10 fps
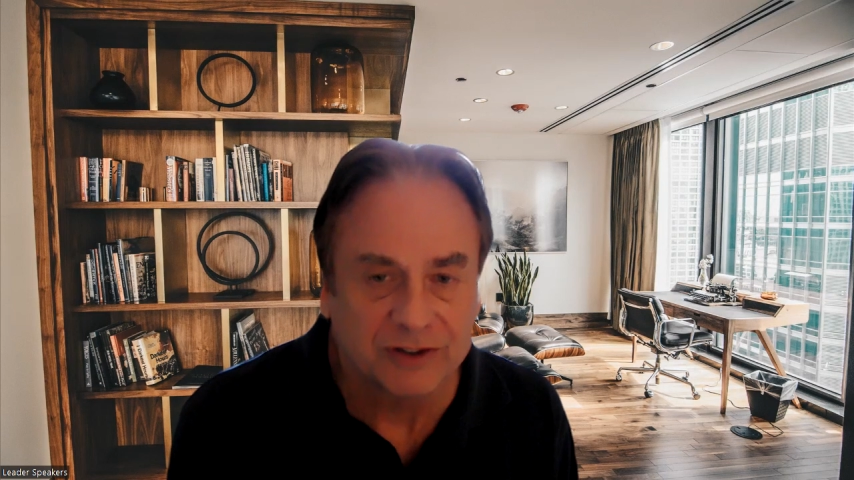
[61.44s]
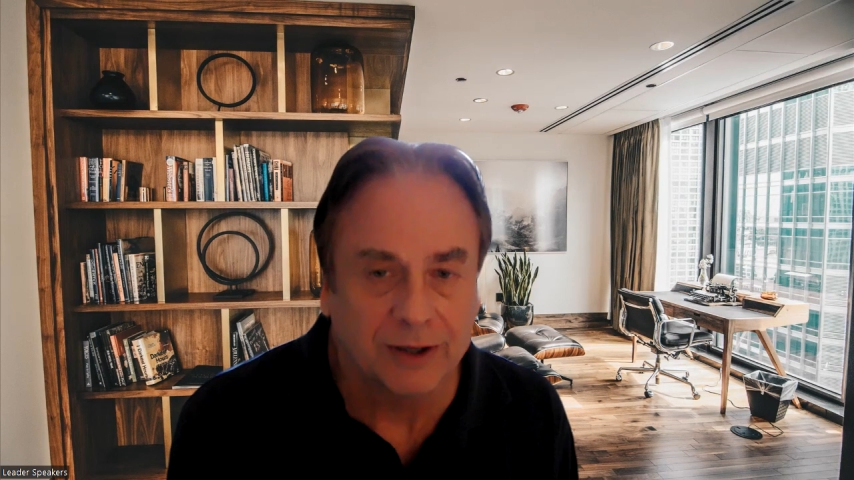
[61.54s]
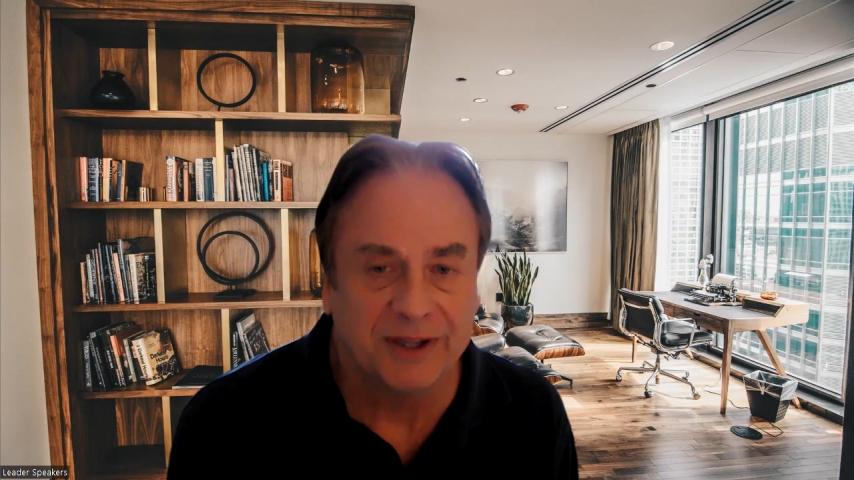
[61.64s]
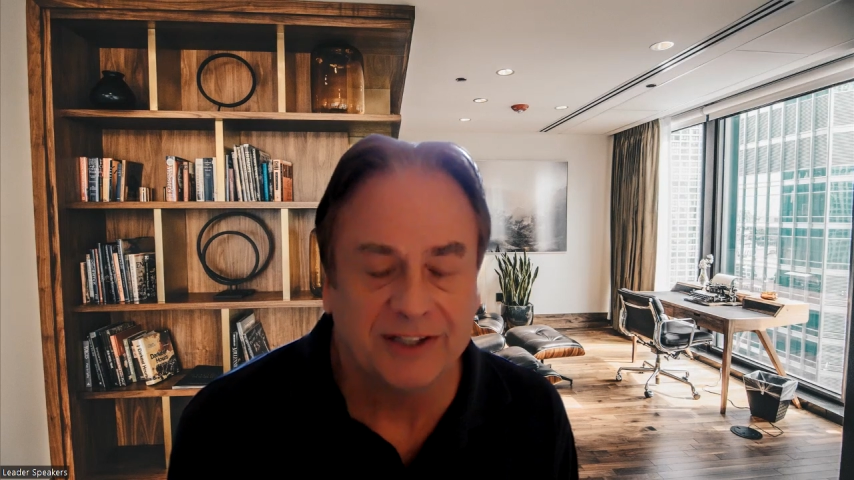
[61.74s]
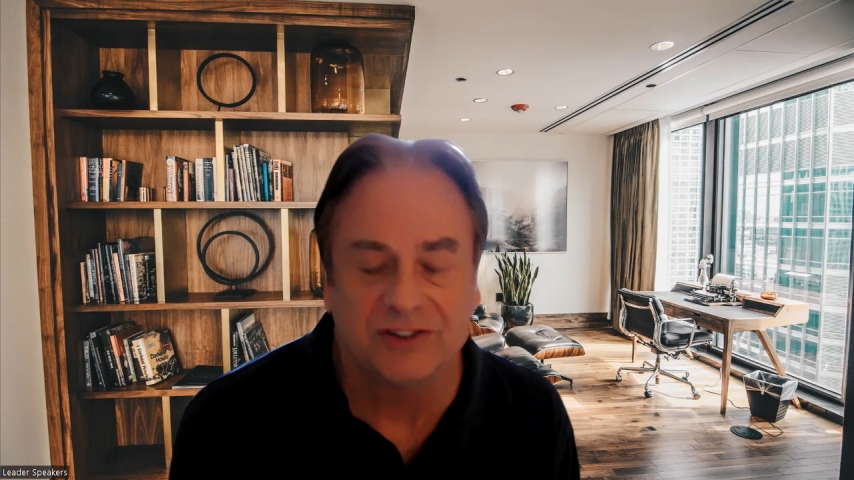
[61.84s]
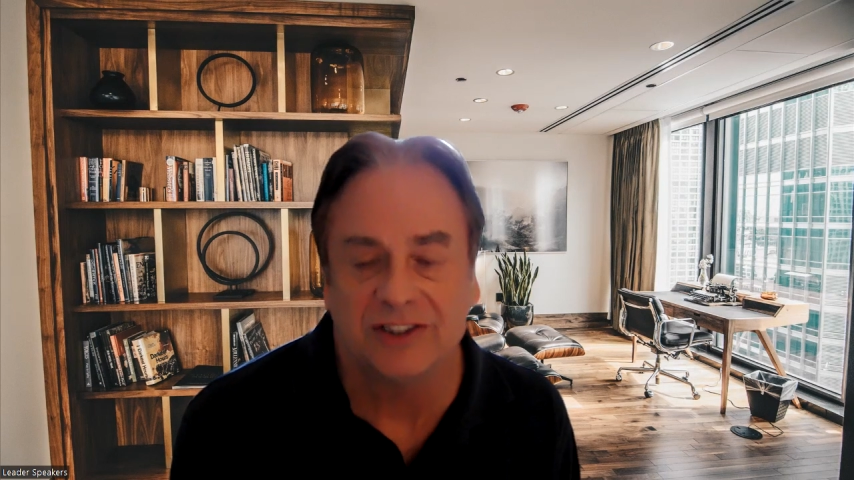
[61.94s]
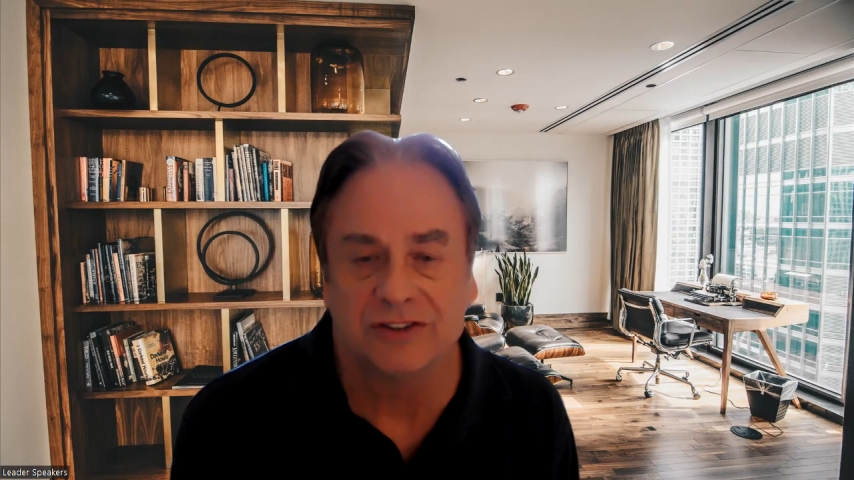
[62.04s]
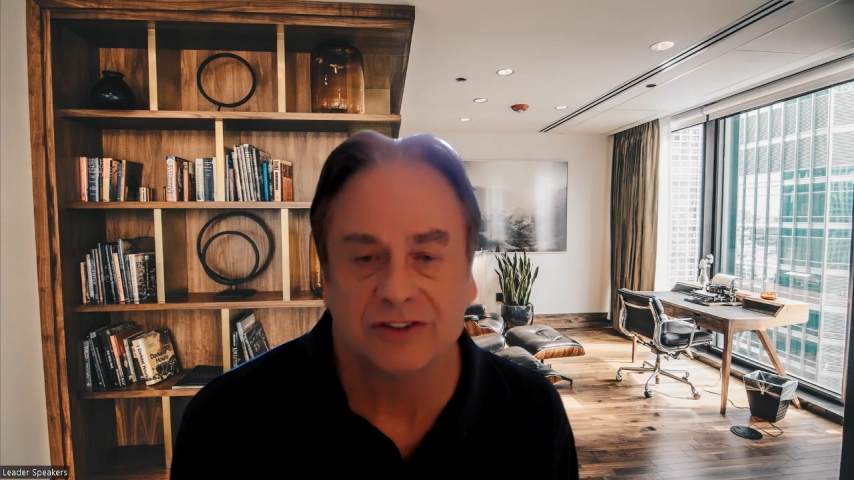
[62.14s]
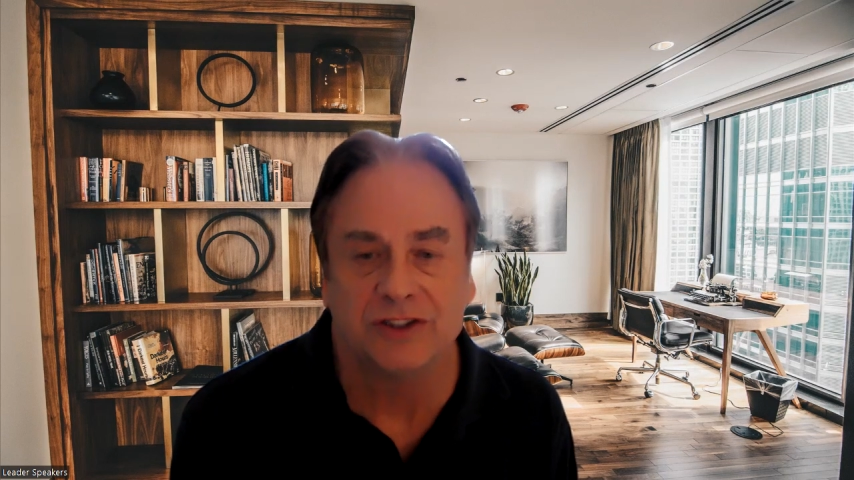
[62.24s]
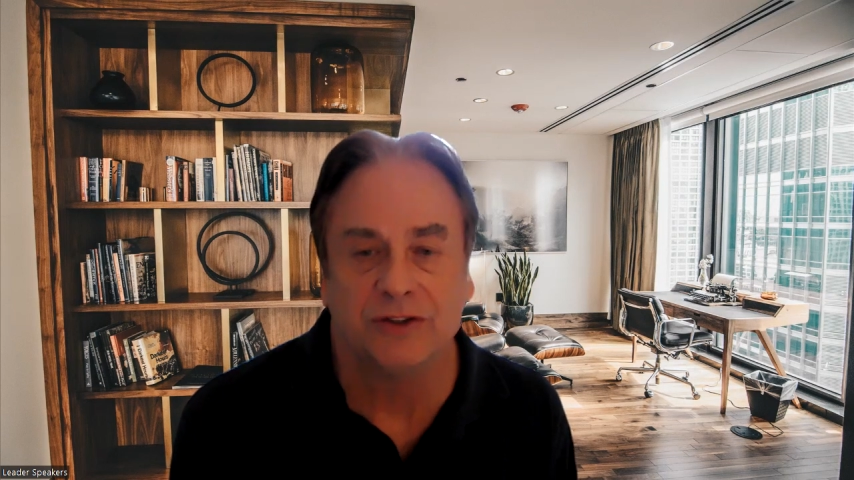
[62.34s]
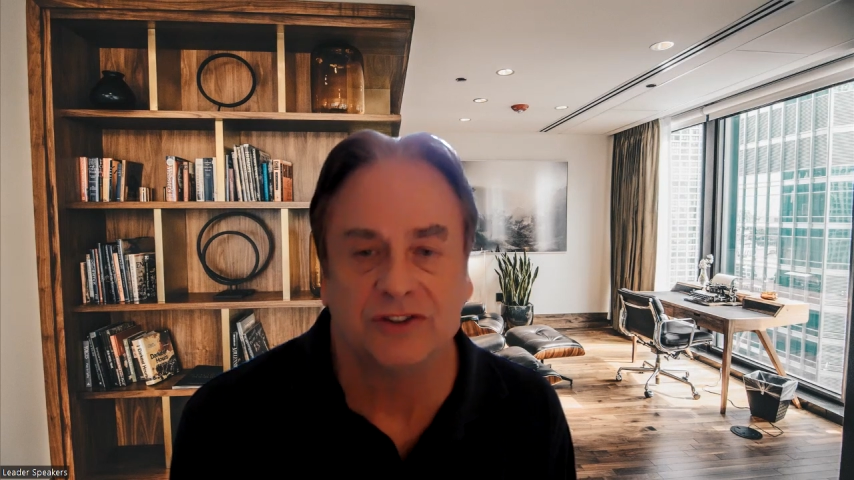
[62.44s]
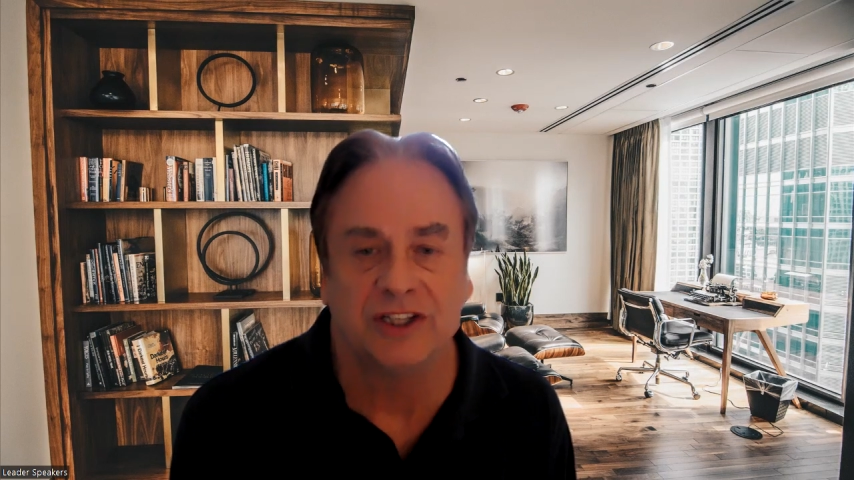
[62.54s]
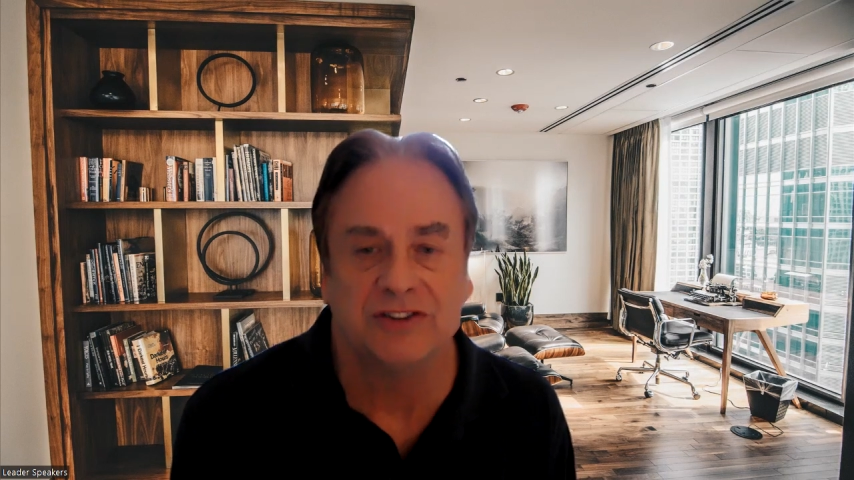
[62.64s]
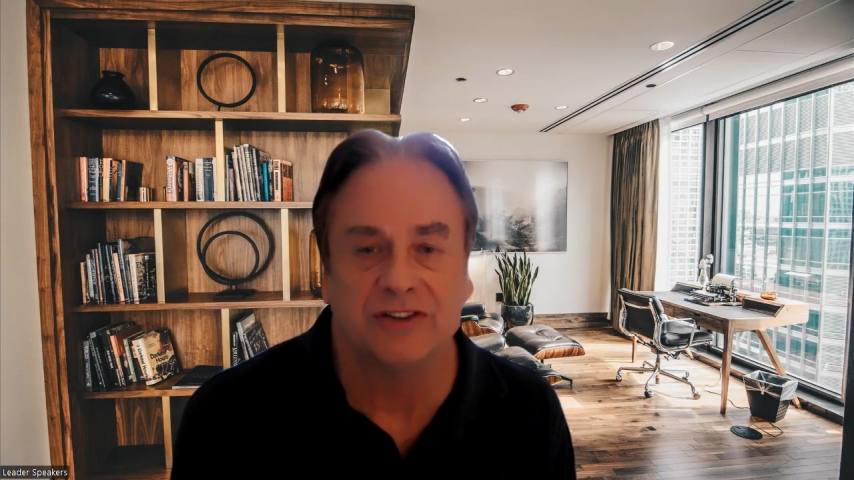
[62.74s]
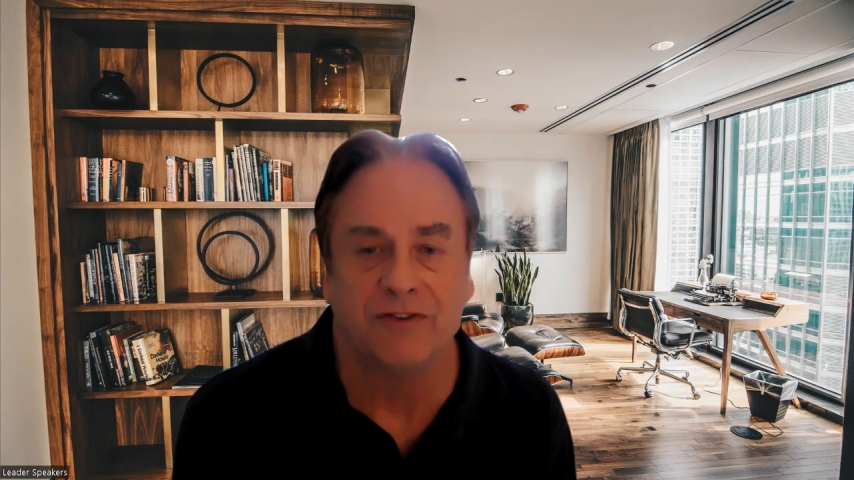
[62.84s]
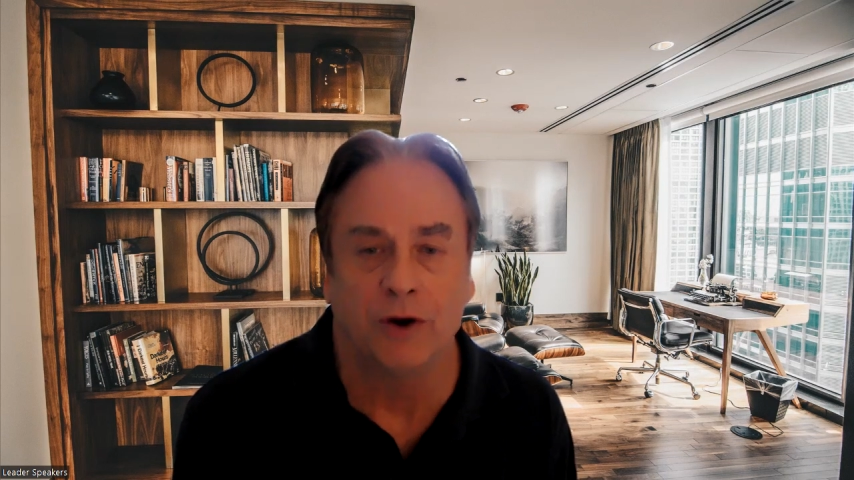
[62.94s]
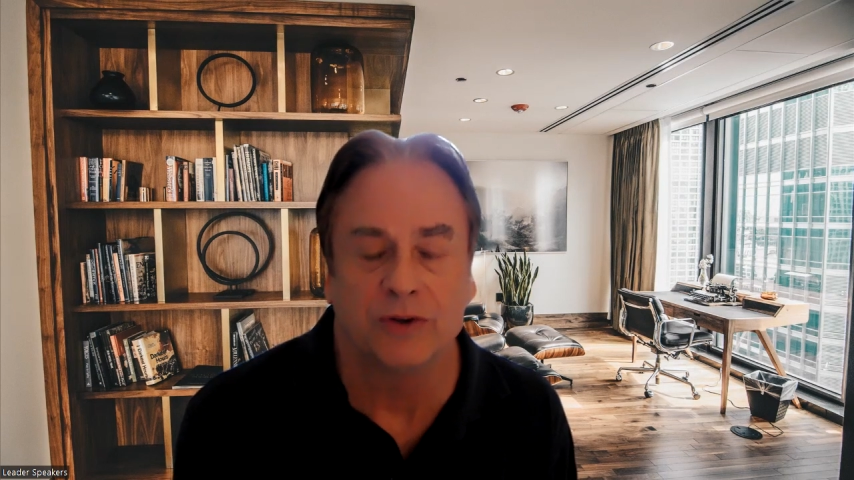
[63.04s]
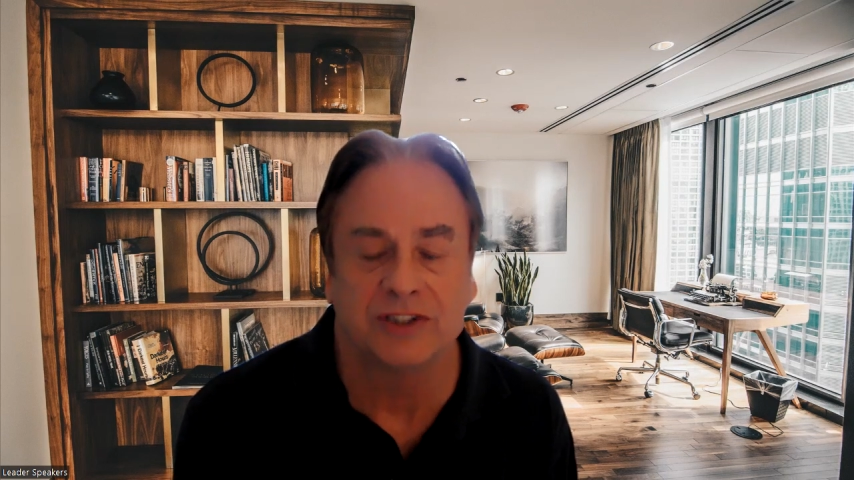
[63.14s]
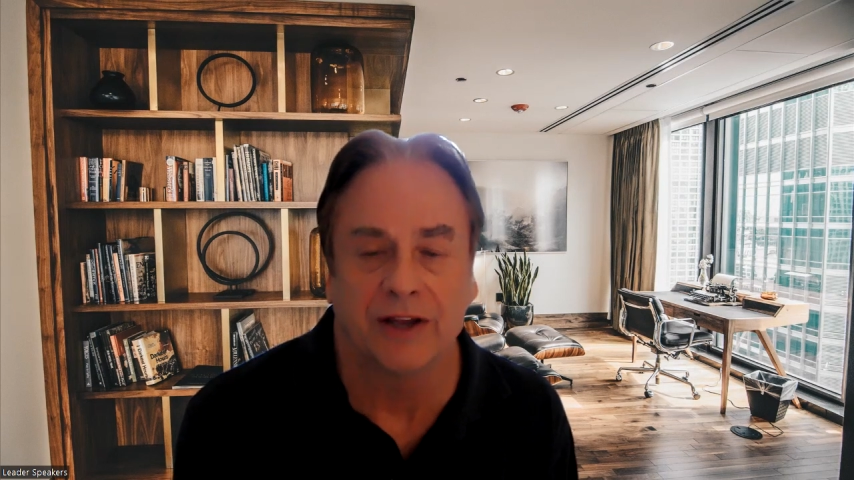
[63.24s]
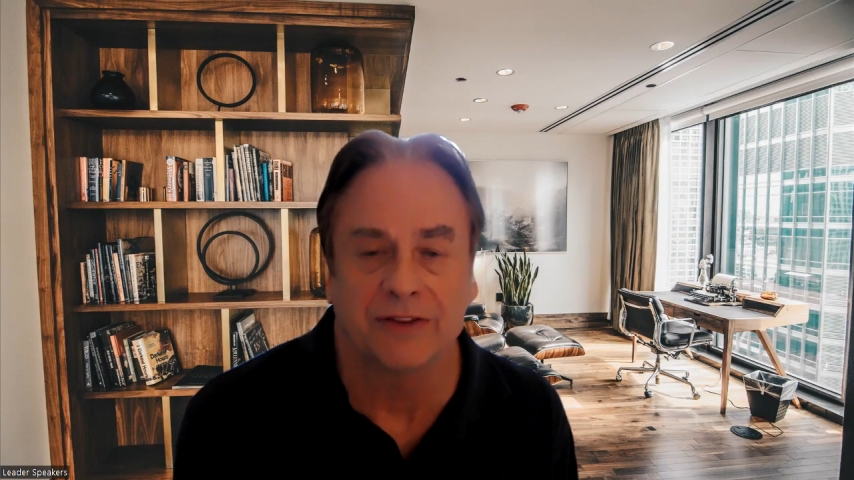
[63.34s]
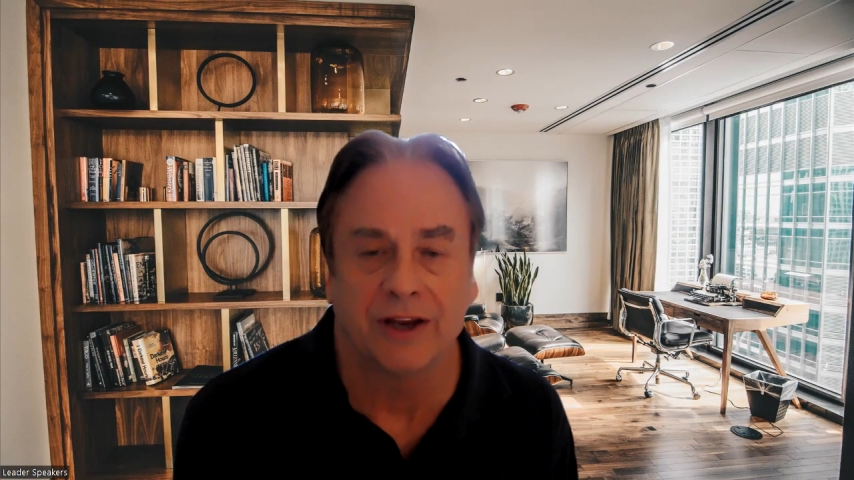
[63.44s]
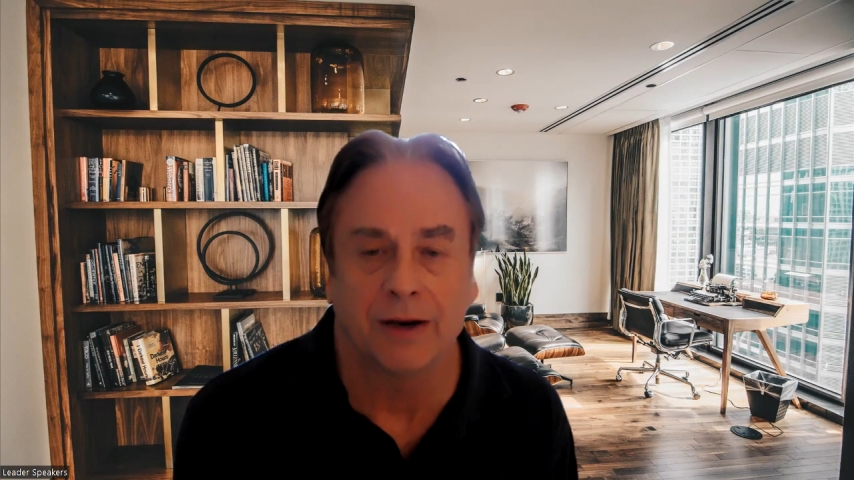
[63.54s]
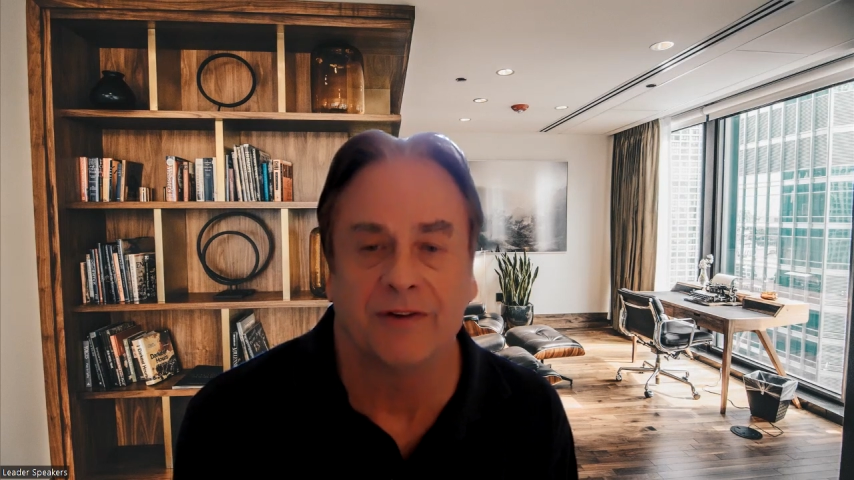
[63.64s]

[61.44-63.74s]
some of these seasoned folks out there,